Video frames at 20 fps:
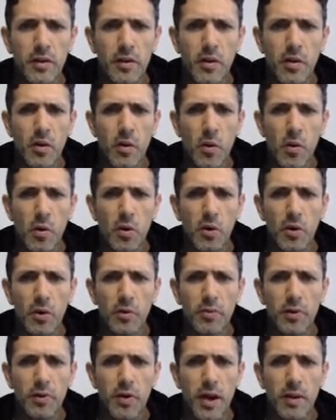or
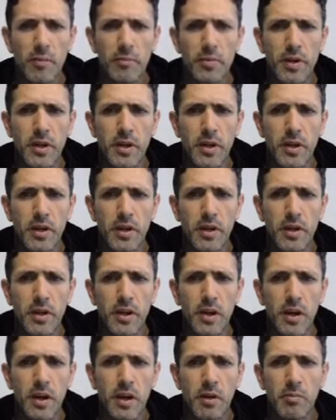they're empty,
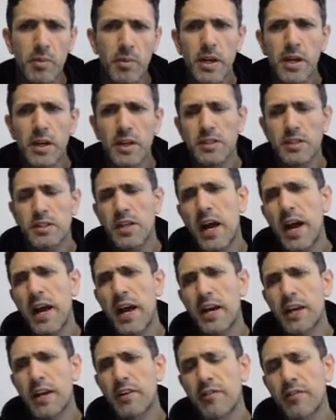because
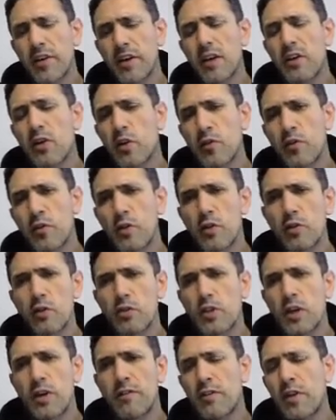dyadic
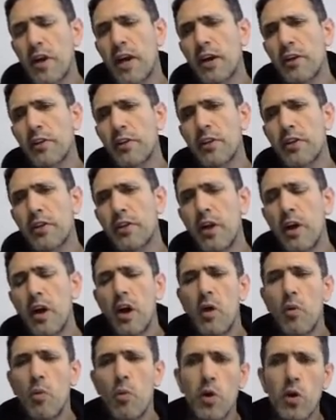intervals of length
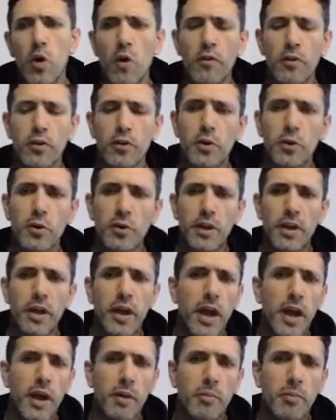1 over 2 to the
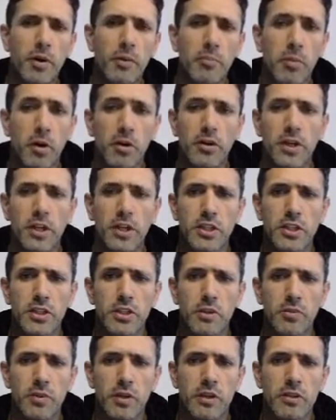m partition
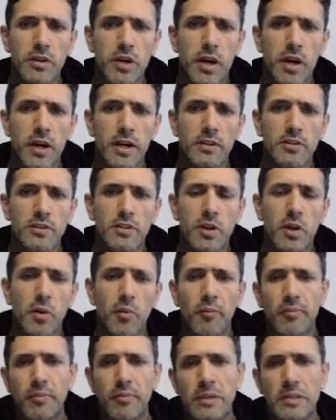the real line. So
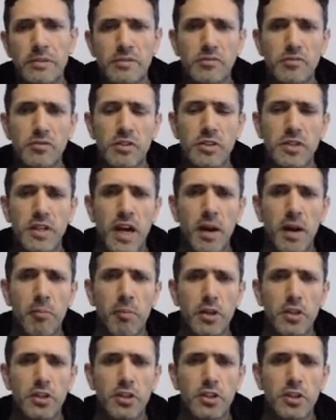really not
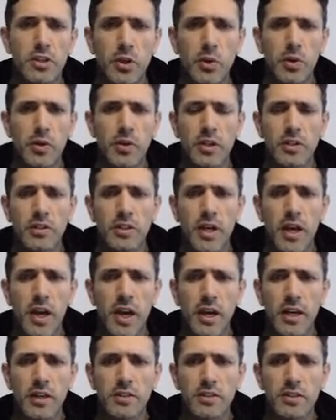much to do in this
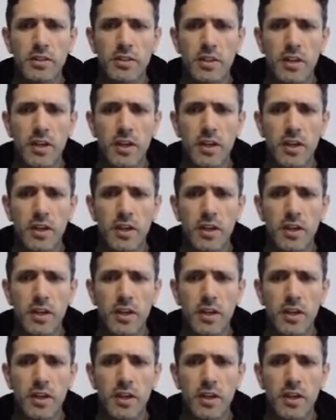case.